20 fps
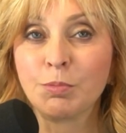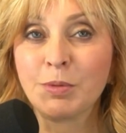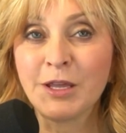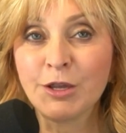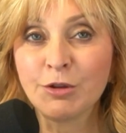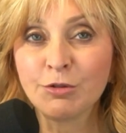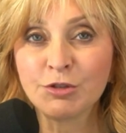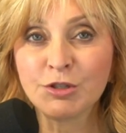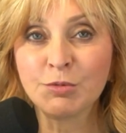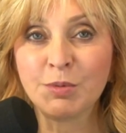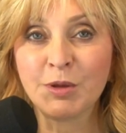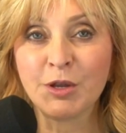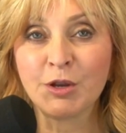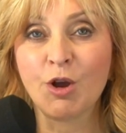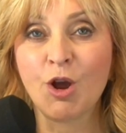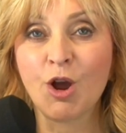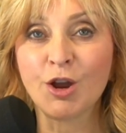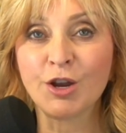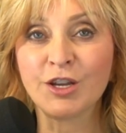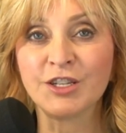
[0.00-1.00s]
peer-to-peer
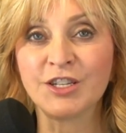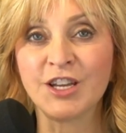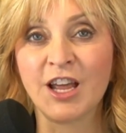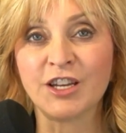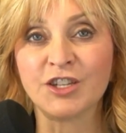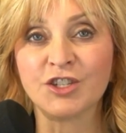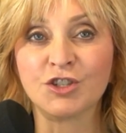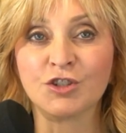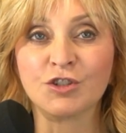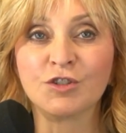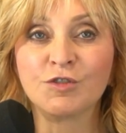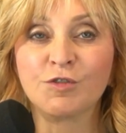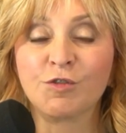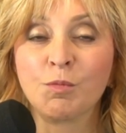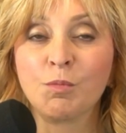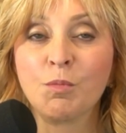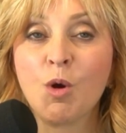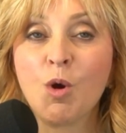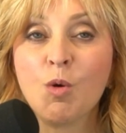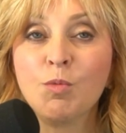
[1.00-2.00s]
architectures
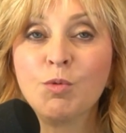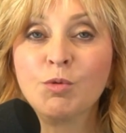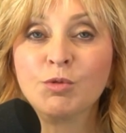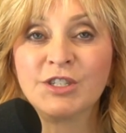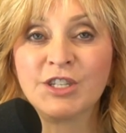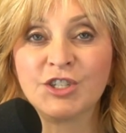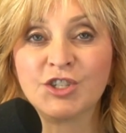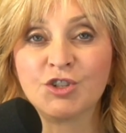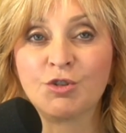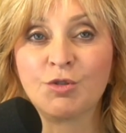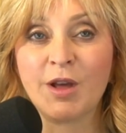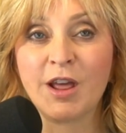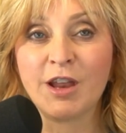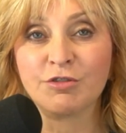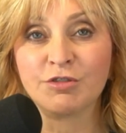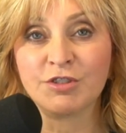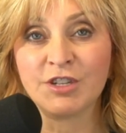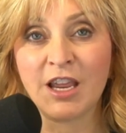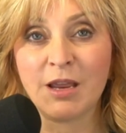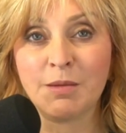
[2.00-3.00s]
for mobile digital
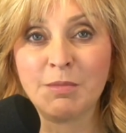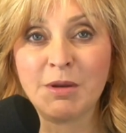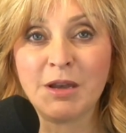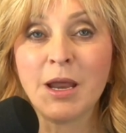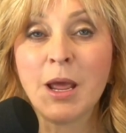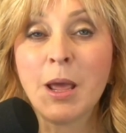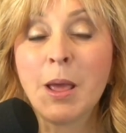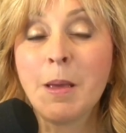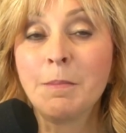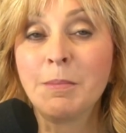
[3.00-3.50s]
entertainment,